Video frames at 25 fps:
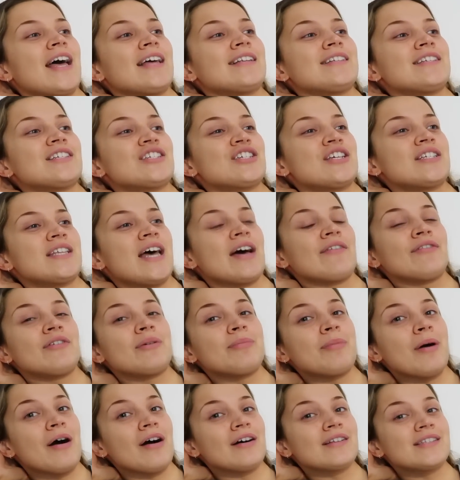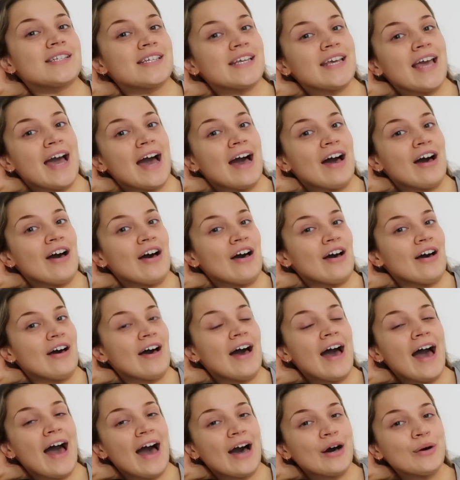and she's having a party at her
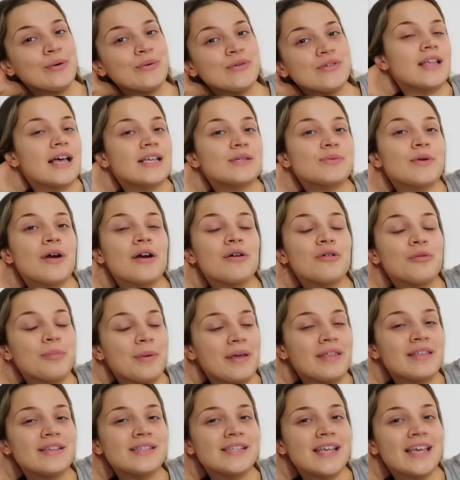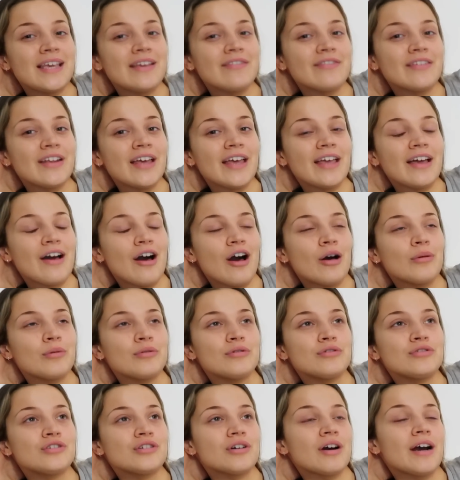house. That's where I will be this evening. I
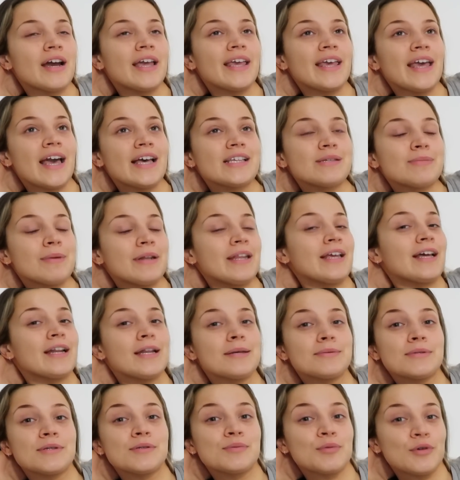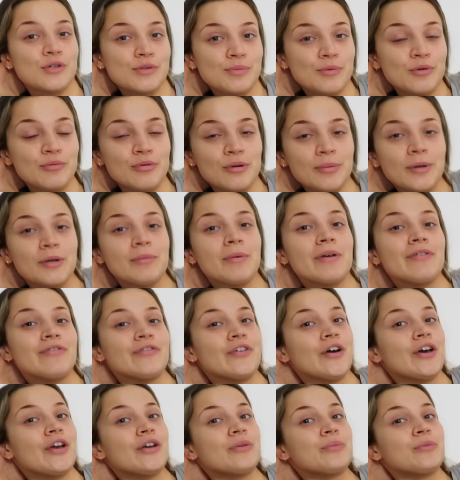will try and get as many clips as possible, probably on my
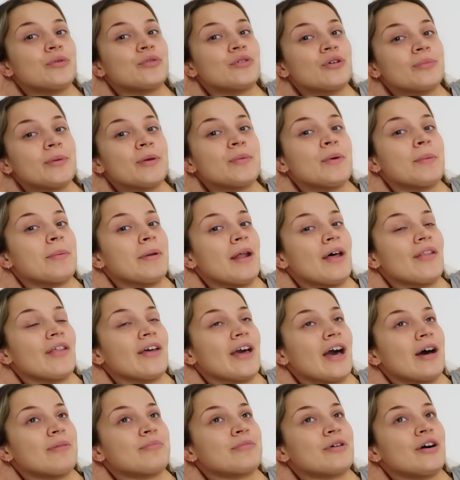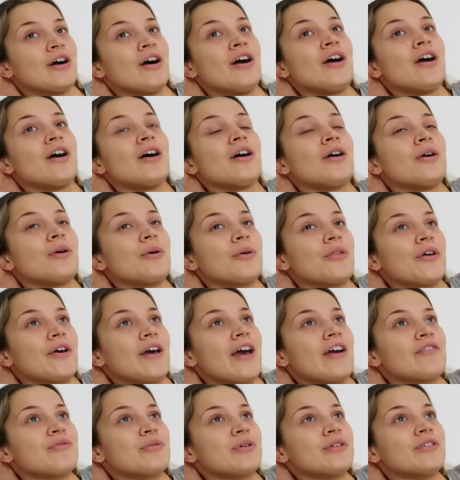phone. Will not be whipping out the camera. Although
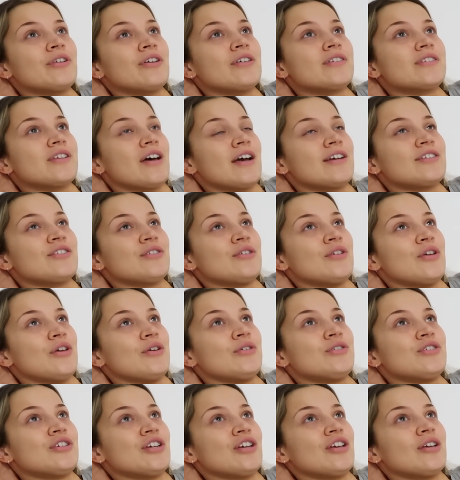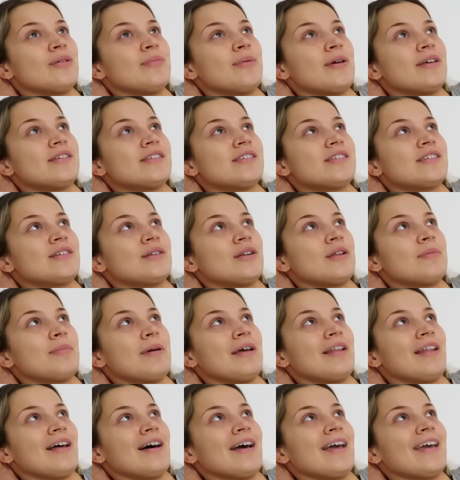everyone knows that I do YouTube, it's still a
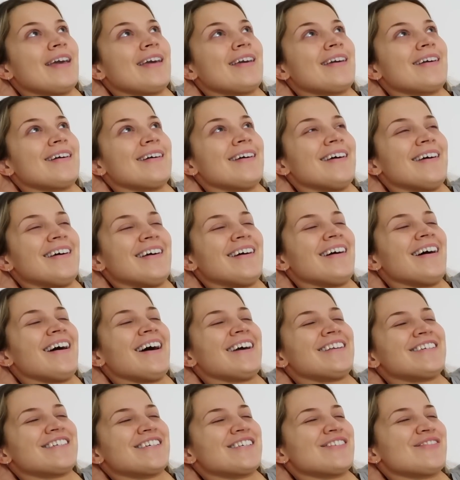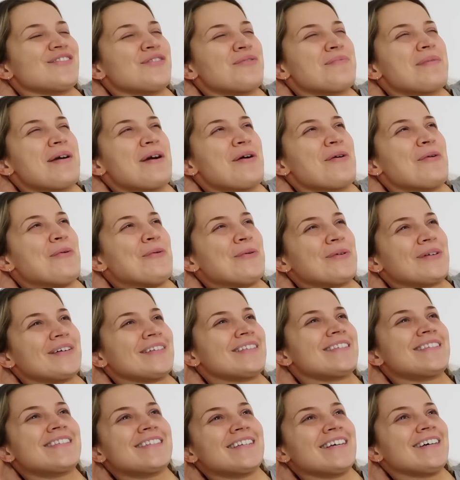bit like, I just feel a bit
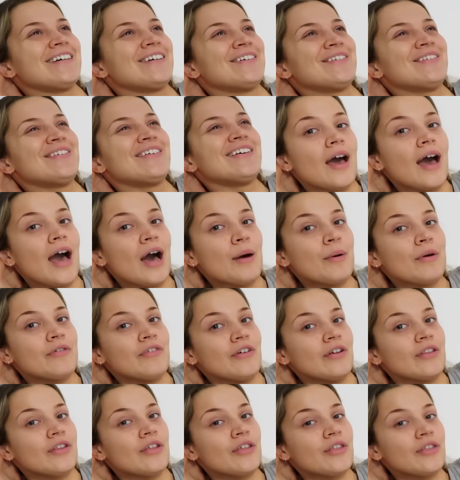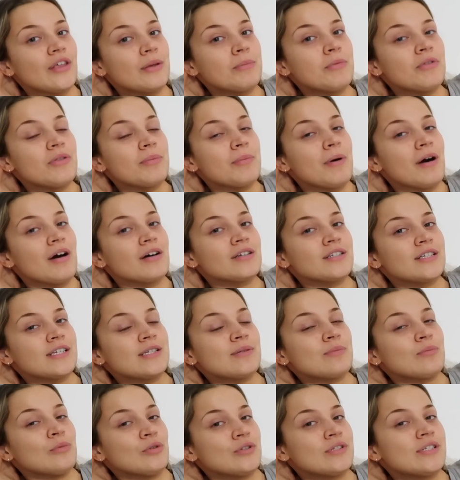awkward still. However, the theme of the party
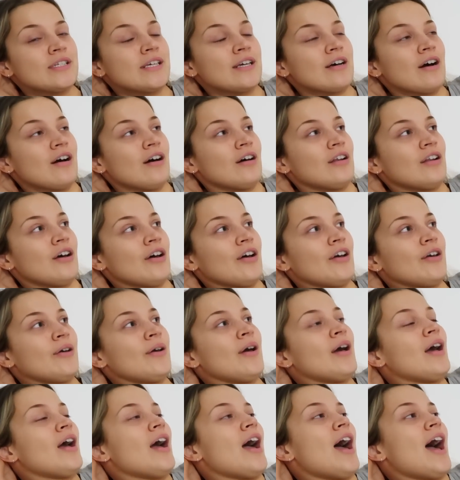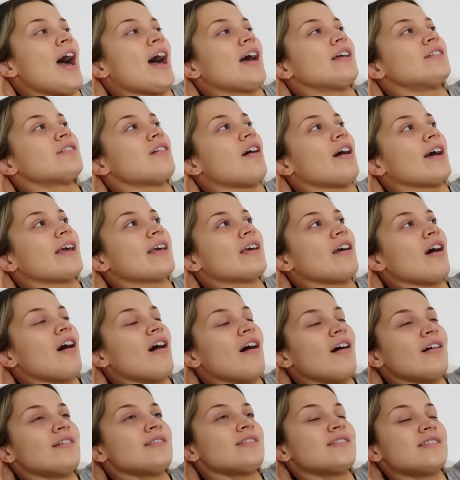is Monte Carlo, and I
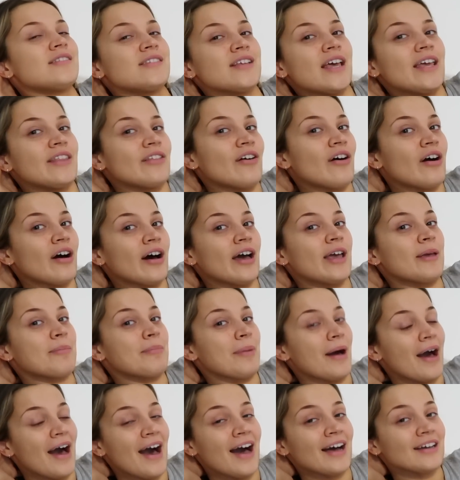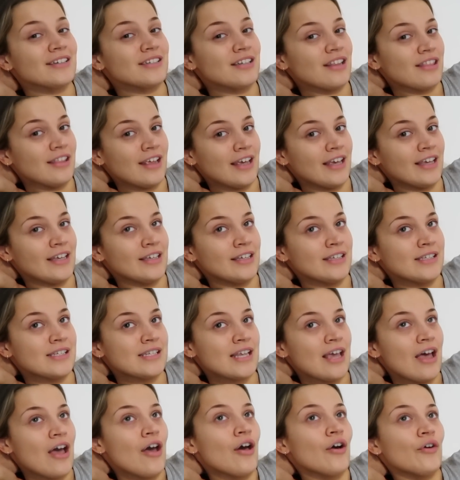can't say that I packed things
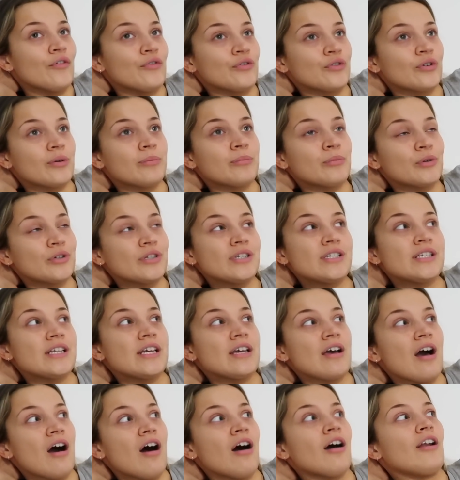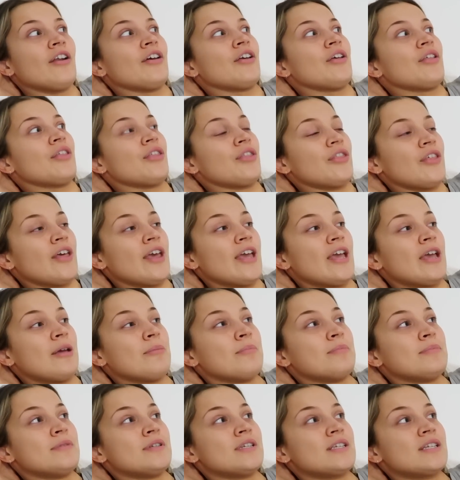for a Monte Carlo
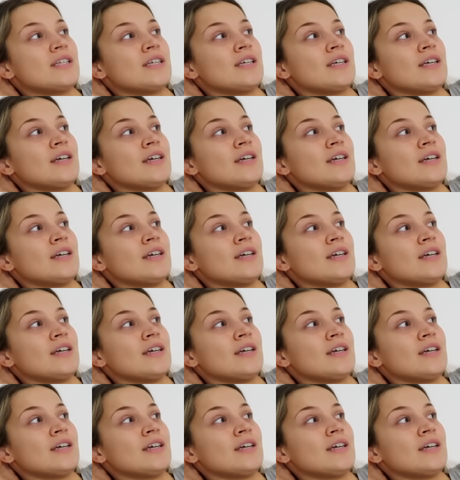themed